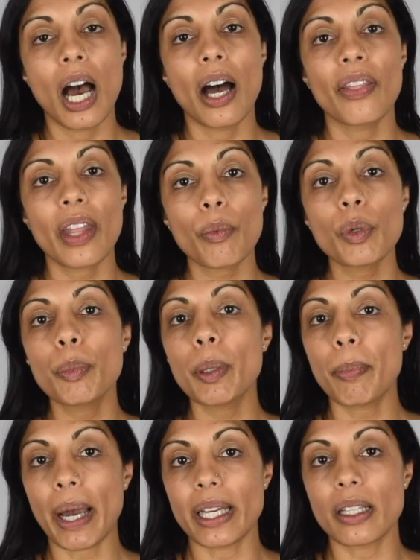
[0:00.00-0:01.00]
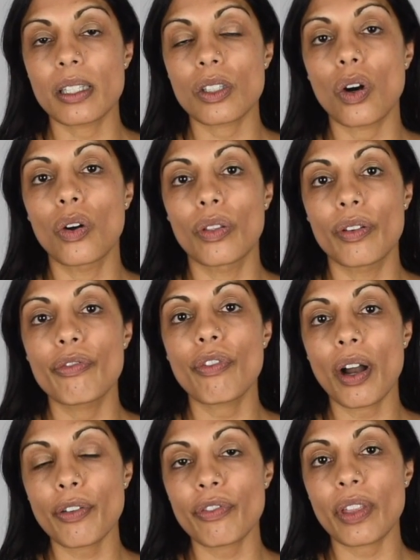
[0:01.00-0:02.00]
and that would be based on the
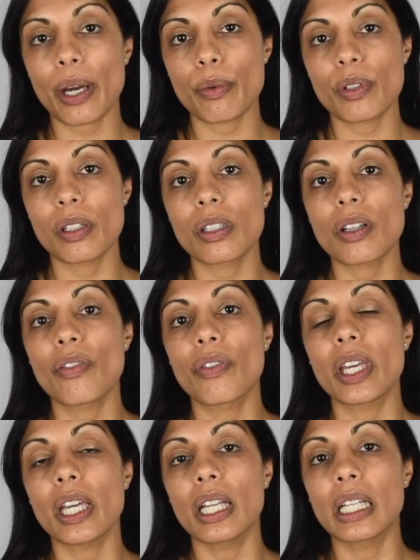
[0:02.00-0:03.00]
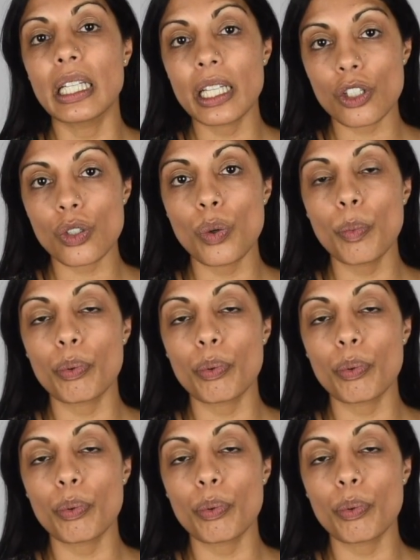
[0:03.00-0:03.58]
£5,000 of the initial